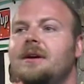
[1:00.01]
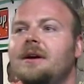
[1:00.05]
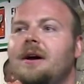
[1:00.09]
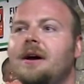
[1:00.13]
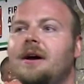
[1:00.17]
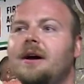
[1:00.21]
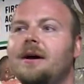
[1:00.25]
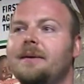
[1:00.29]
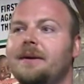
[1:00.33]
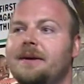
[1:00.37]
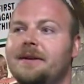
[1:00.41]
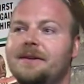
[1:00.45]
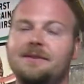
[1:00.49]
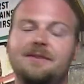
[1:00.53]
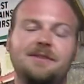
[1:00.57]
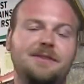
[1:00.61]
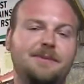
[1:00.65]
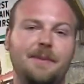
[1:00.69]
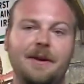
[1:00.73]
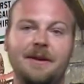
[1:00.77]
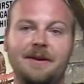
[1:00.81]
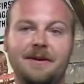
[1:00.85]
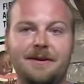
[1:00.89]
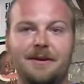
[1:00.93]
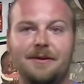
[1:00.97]
and
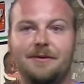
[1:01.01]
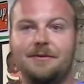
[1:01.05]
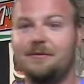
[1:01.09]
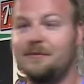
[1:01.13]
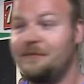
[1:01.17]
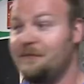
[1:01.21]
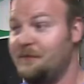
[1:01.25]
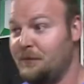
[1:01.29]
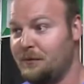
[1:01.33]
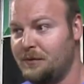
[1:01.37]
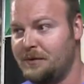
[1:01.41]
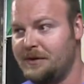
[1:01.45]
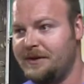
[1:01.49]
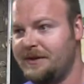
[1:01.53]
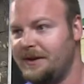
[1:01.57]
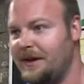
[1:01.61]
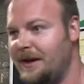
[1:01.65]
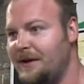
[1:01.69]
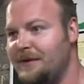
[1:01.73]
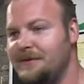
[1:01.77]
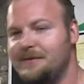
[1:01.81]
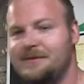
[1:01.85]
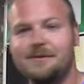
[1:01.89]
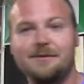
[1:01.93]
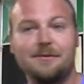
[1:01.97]
spend another
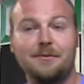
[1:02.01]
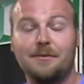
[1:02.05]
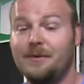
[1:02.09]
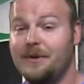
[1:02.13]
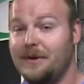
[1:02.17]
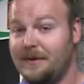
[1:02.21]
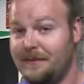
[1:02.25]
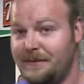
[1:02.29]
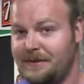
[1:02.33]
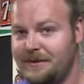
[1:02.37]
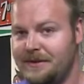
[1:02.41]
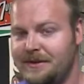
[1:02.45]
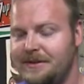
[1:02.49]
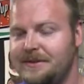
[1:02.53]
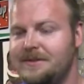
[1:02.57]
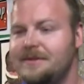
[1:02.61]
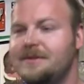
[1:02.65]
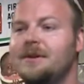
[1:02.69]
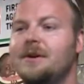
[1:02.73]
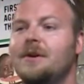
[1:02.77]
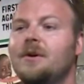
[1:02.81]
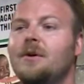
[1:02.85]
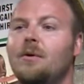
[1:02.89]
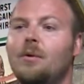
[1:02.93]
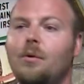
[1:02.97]
40,000 or whatever it is,
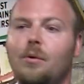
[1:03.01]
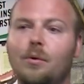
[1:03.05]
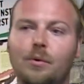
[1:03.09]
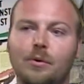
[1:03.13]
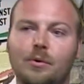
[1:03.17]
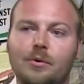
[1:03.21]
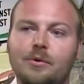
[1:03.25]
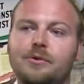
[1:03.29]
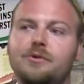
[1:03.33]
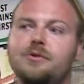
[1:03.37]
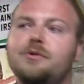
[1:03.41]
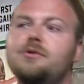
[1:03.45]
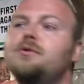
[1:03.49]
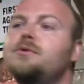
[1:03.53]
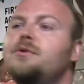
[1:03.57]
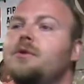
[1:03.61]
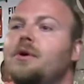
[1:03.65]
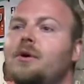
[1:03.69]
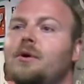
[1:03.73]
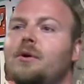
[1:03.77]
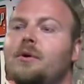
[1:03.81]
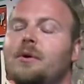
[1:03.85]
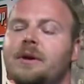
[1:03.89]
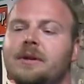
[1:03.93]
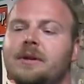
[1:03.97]
or do you go